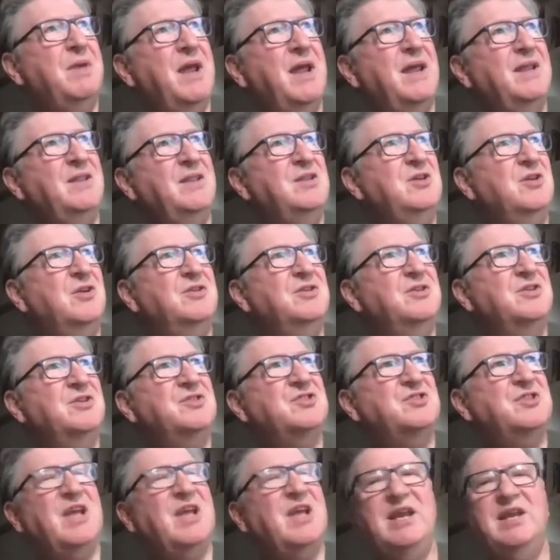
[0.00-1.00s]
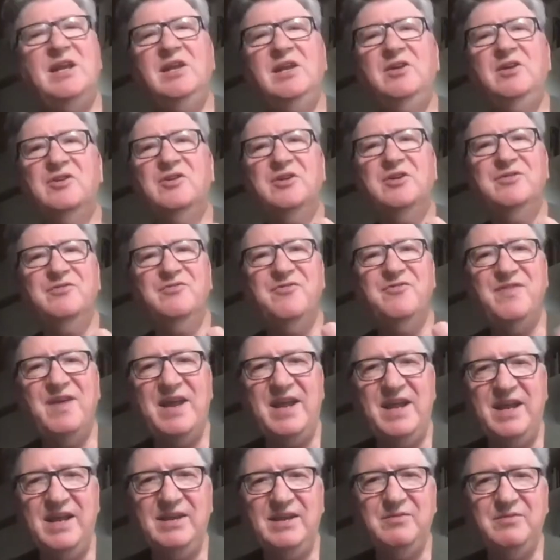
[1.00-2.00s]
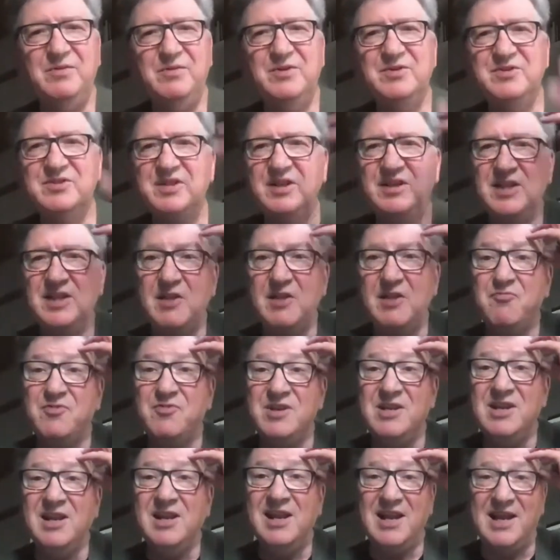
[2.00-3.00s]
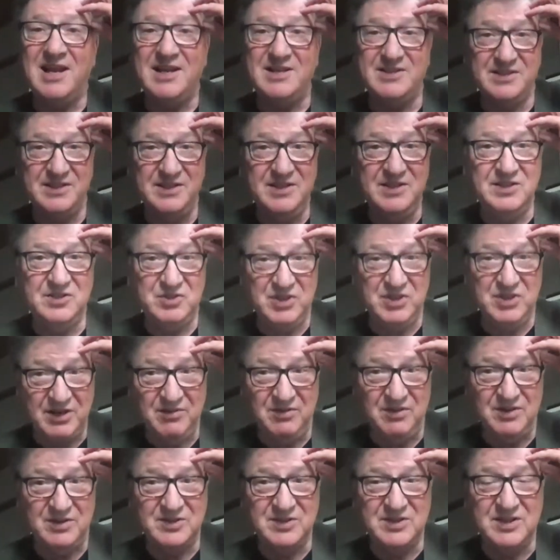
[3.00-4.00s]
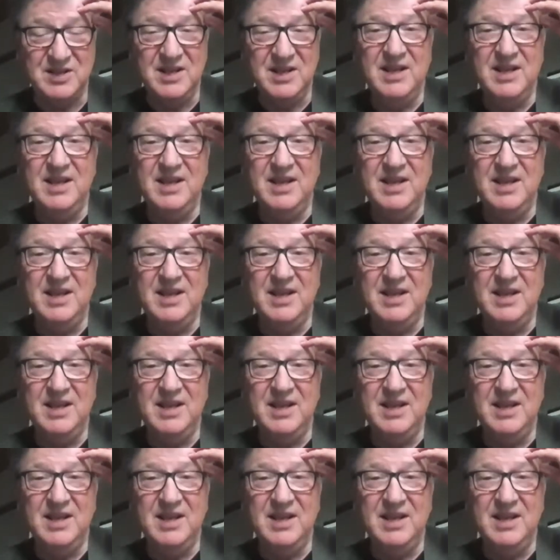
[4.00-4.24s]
and the understanding conveyed was that they realized, these generals,